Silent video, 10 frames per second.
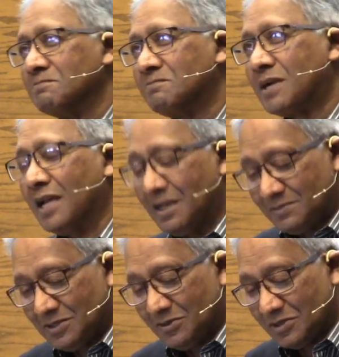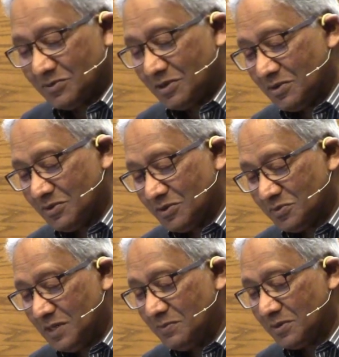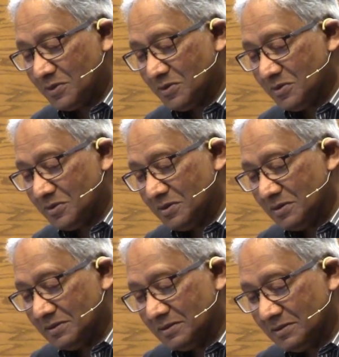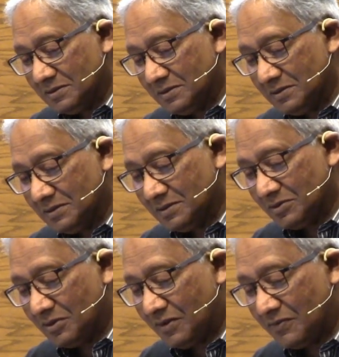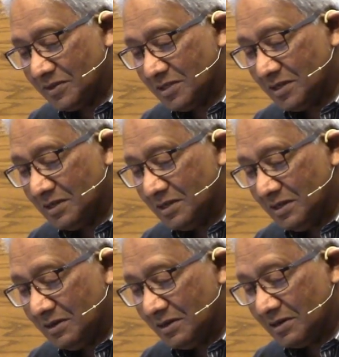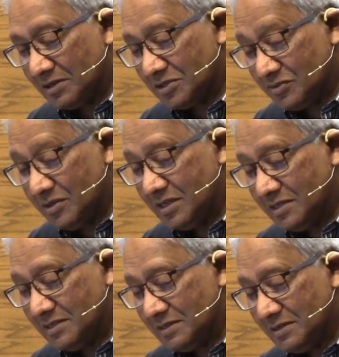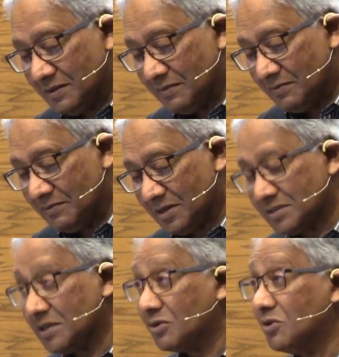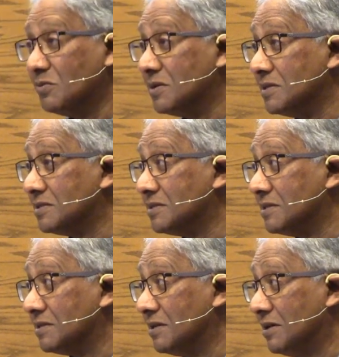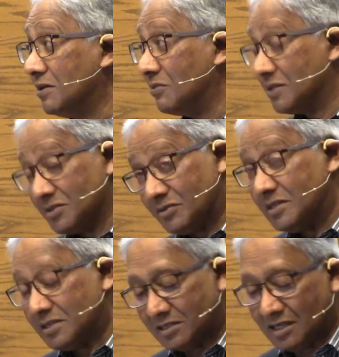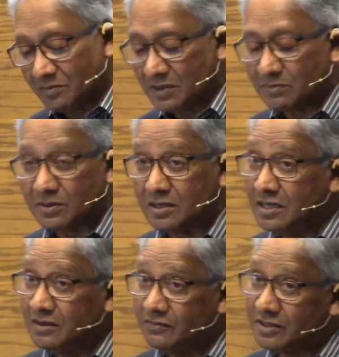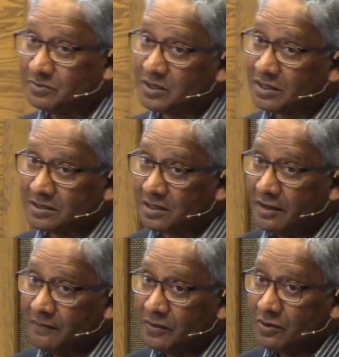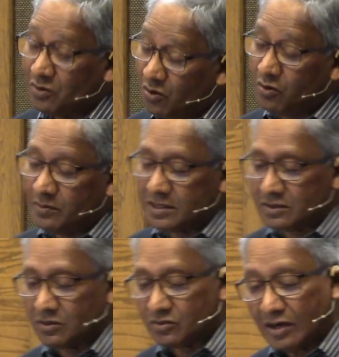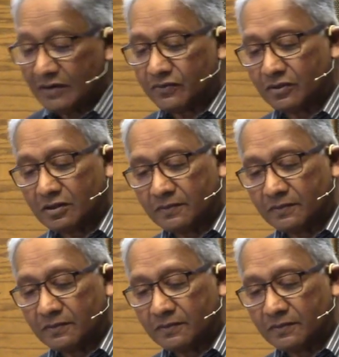Perhaps he was one of those people who so often is on our streets because they're homeless, and one of the reasons young people leave is because home is so dreadful.